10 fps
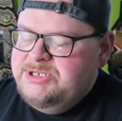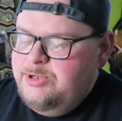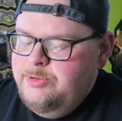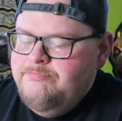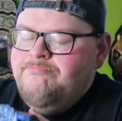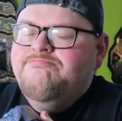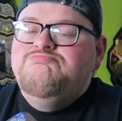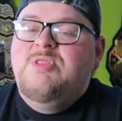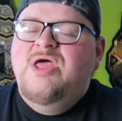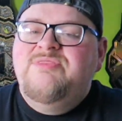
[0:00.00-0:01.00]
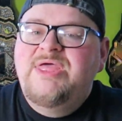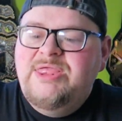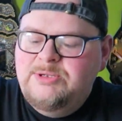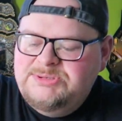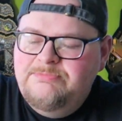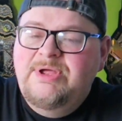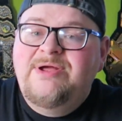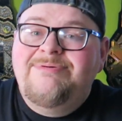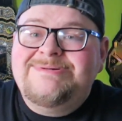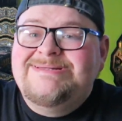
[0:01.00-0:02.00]
So thank you,
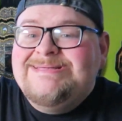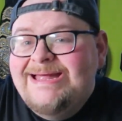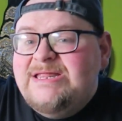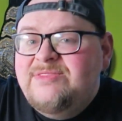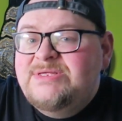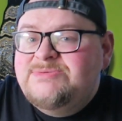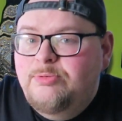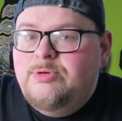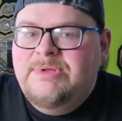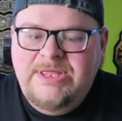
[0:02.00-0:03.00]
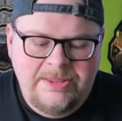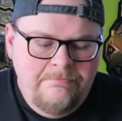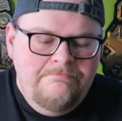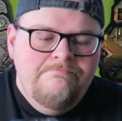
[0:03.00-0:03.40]
Samir, for designing this for me,